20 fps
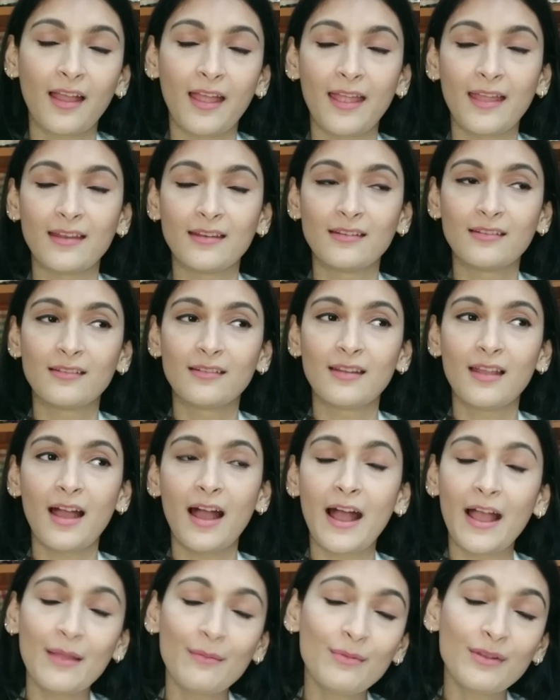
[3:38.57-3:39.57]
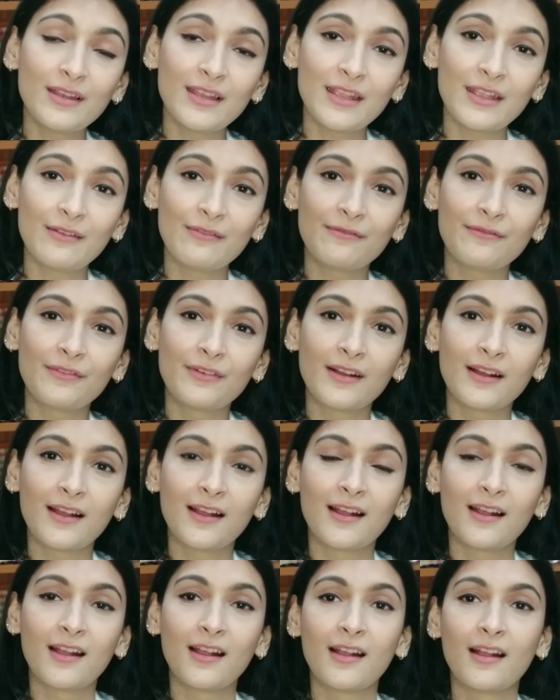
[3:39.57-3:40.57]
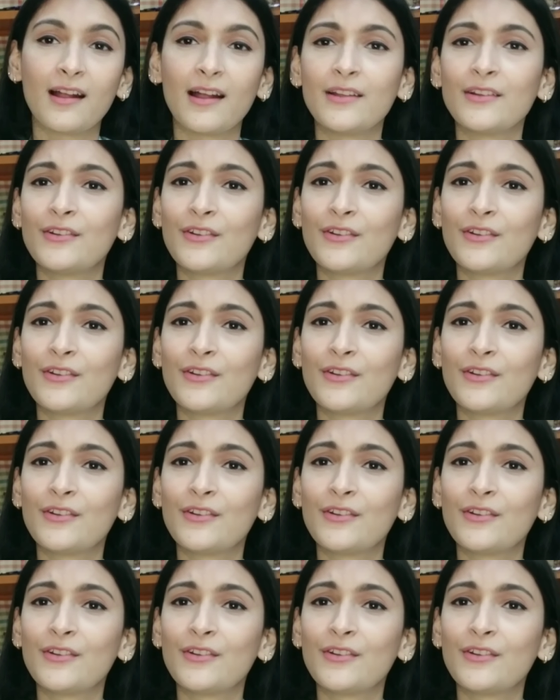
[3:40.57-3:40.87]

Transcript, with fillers: And I believe a